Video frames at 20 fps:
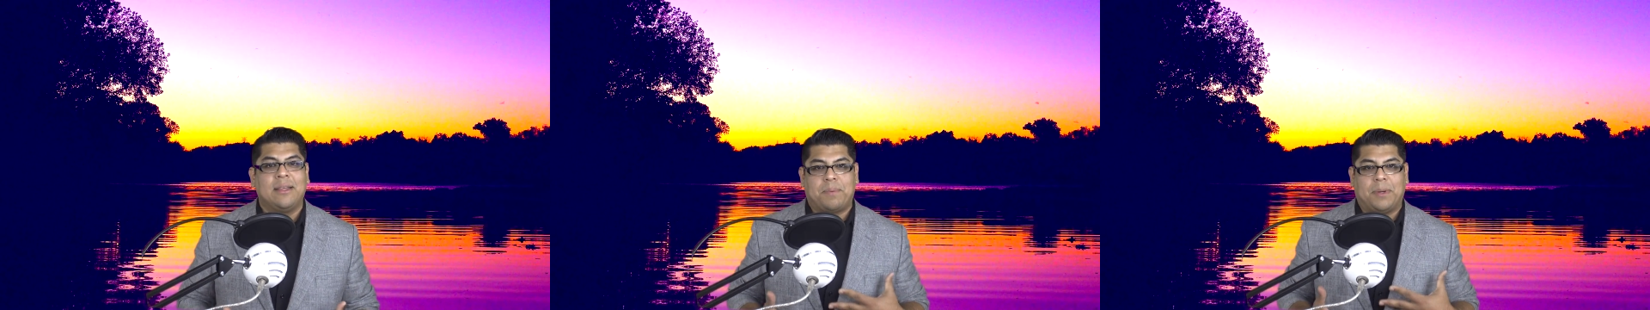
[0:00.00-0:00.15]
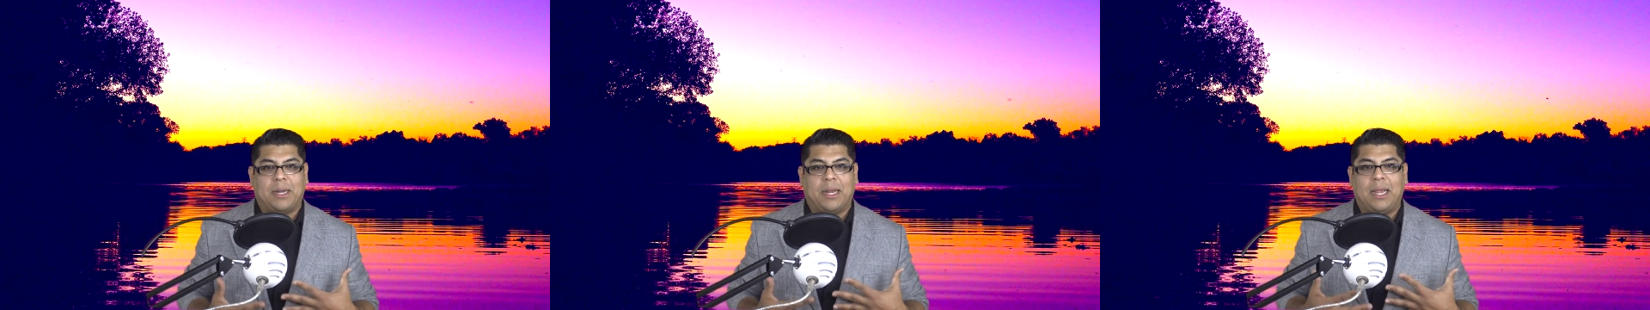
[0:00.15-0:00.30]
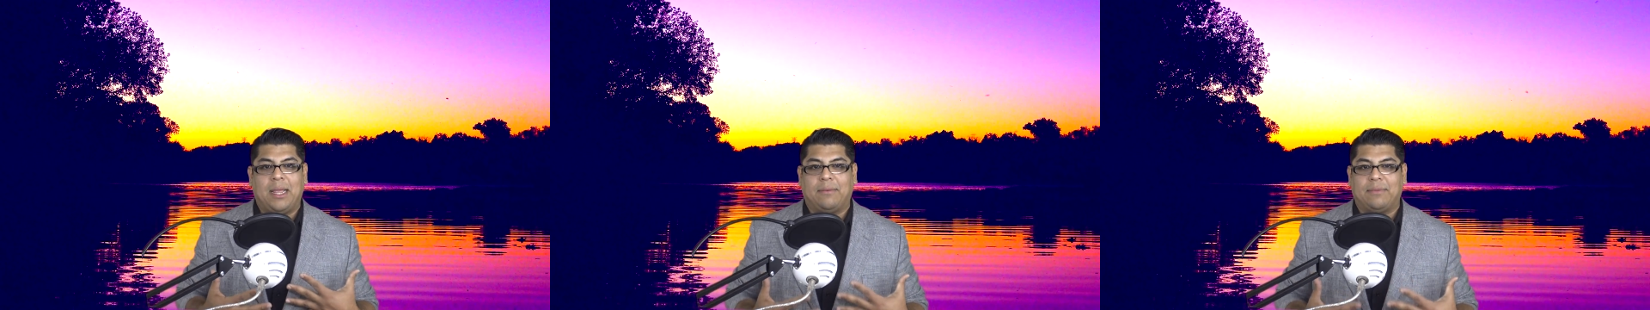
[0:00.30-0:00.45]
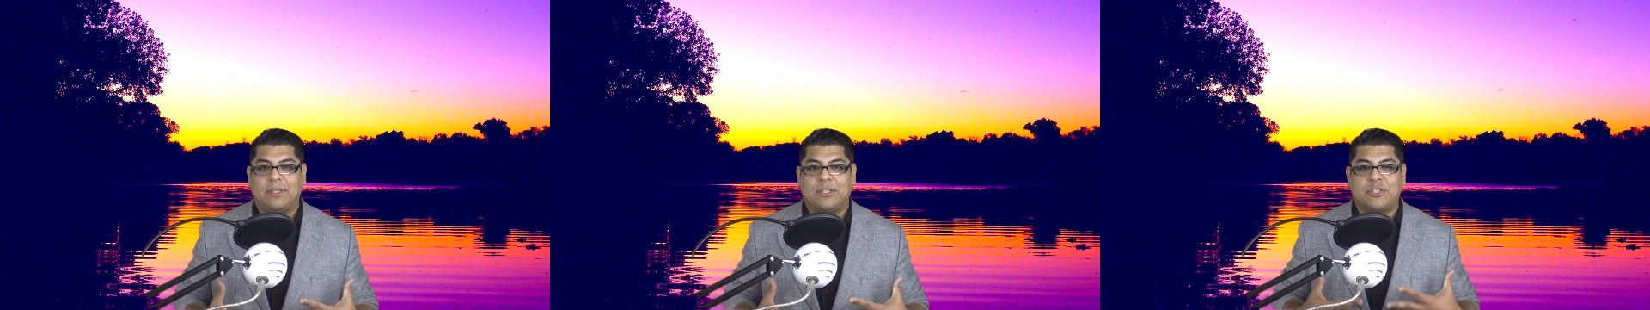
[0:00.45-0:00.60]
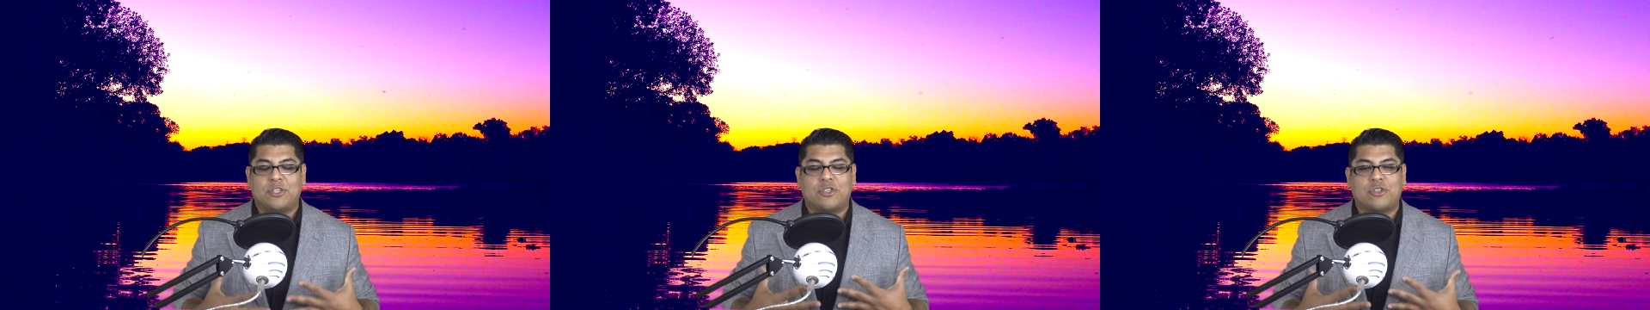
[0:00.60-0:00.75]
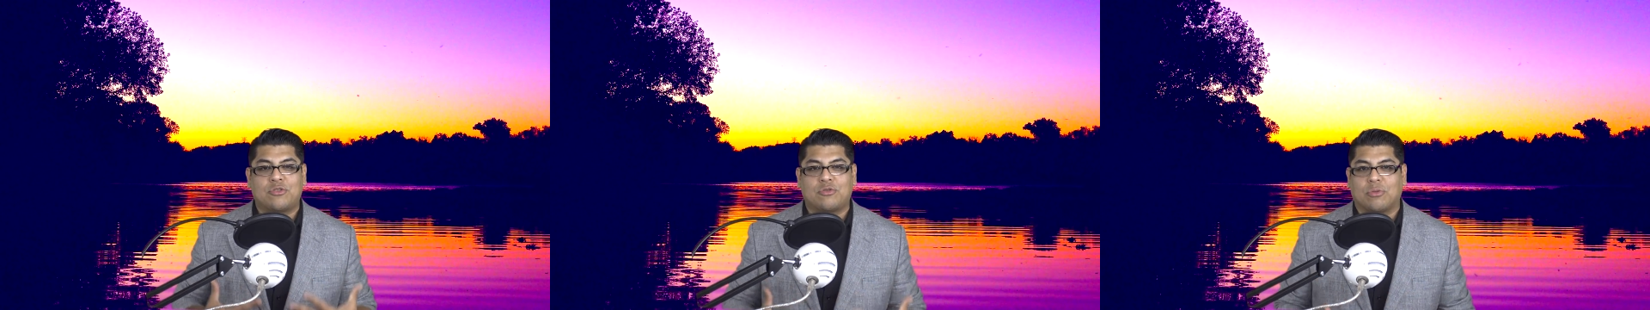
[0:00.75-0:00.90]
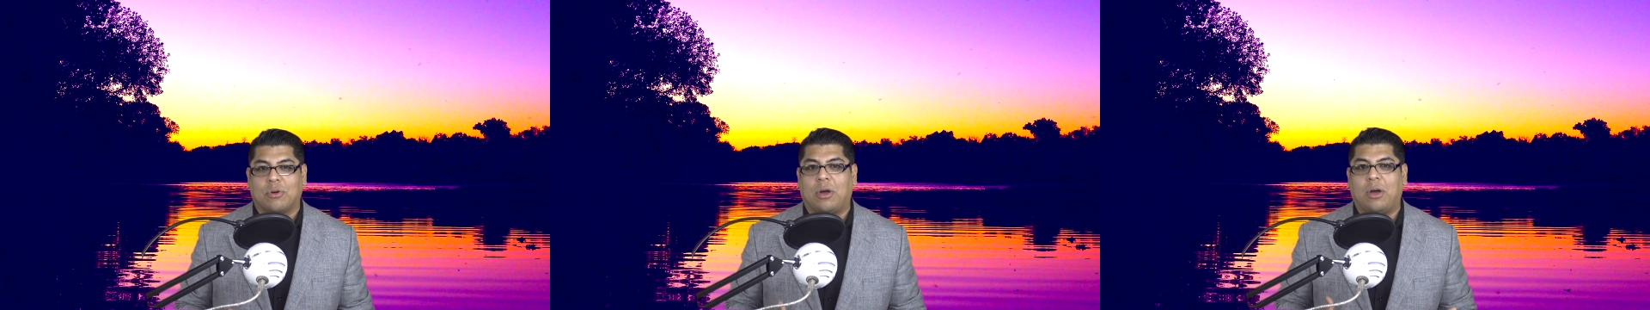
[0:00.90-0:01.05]
but I have this
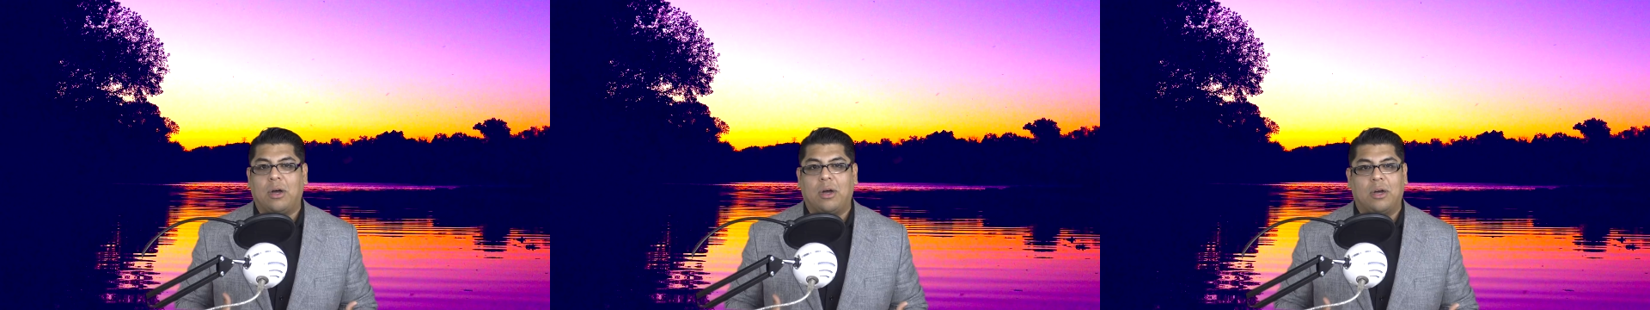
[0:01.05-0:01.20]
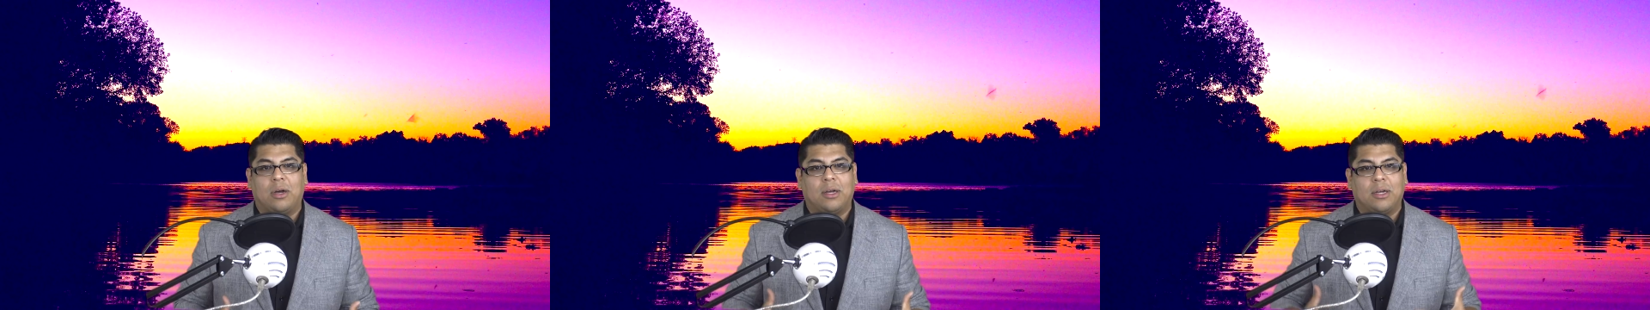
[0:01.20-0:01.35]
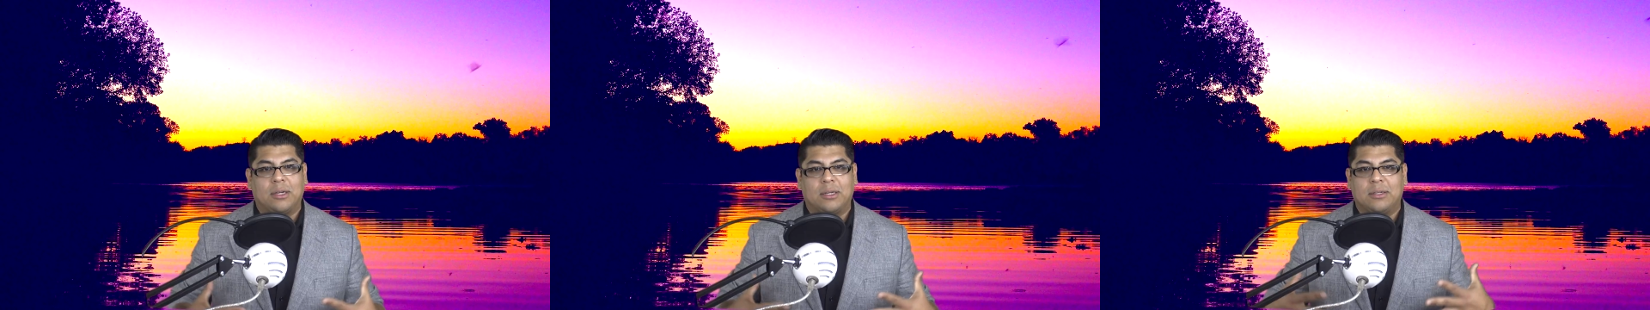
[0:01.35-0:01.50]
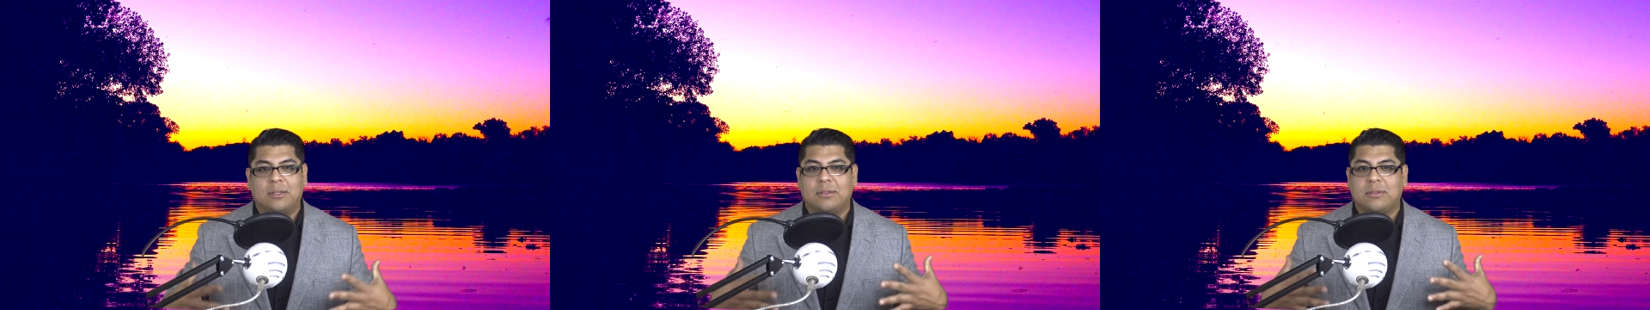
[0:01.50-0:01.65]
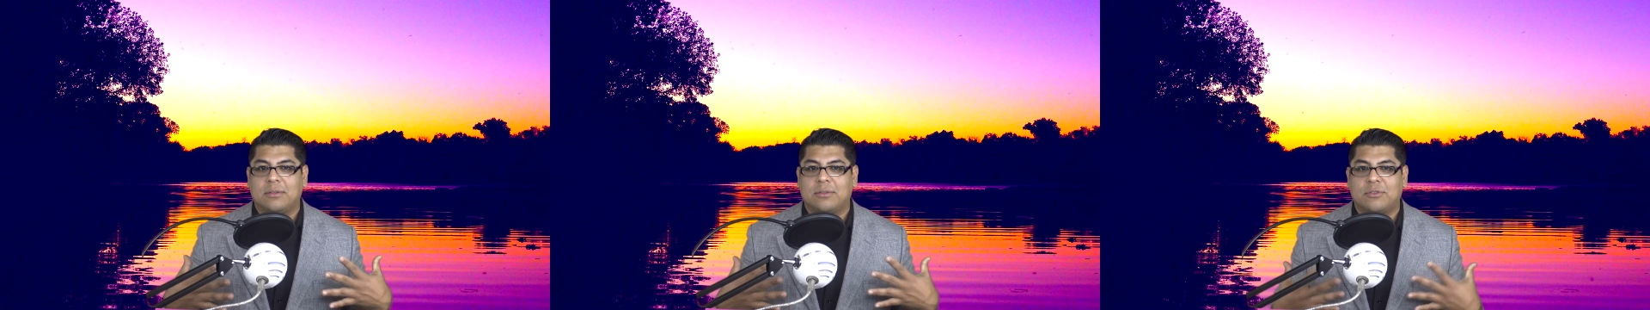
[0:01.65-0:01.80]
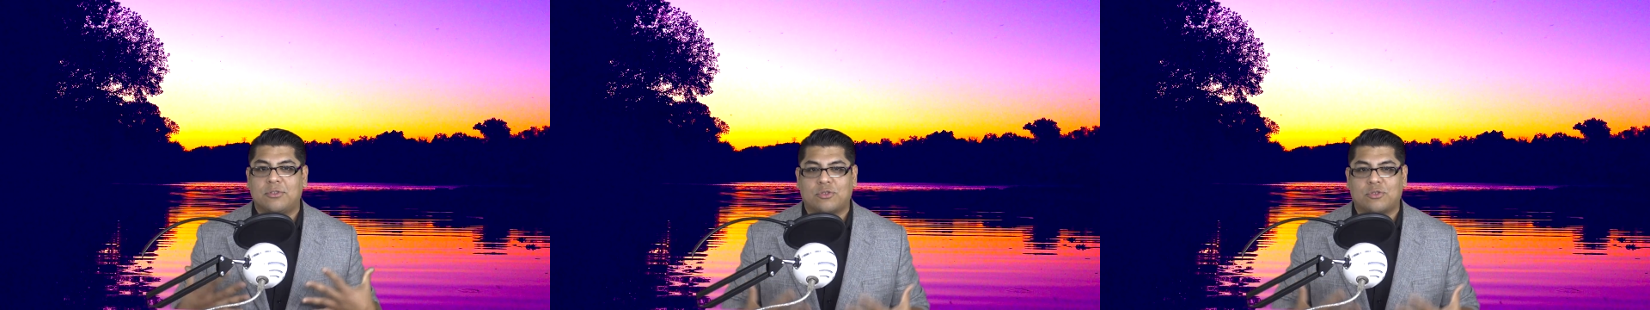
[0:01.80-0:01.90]
strong